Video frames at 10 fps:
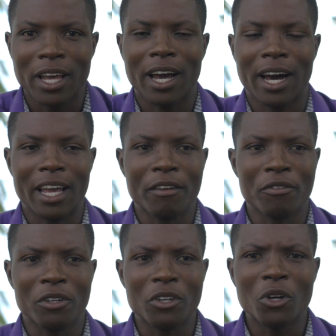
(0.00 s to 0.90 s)
Uh, if you
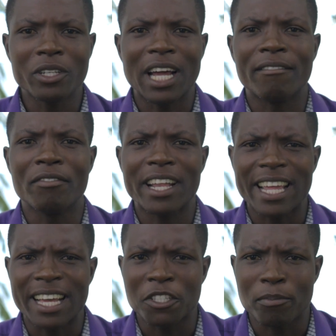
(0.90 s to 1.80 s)
don't have that
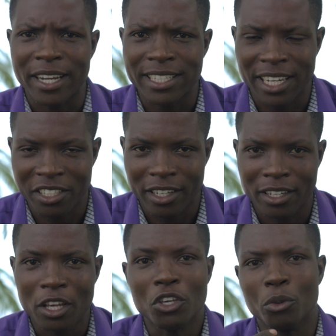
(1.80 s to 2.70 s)
expectation,
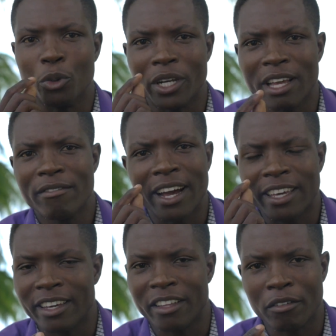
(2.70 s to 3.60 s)
you will never
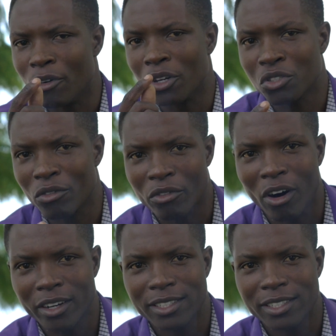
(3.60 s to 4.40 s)
hear the voice of God.